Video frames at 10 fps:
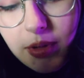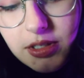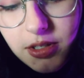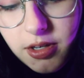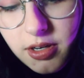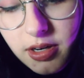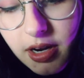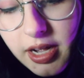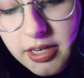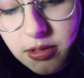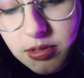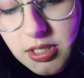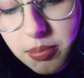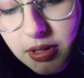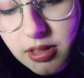winter, I don't
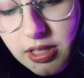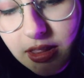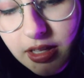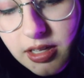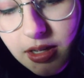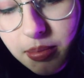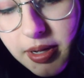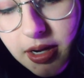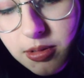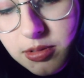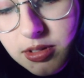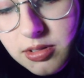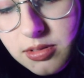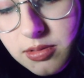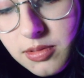typically think
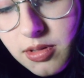about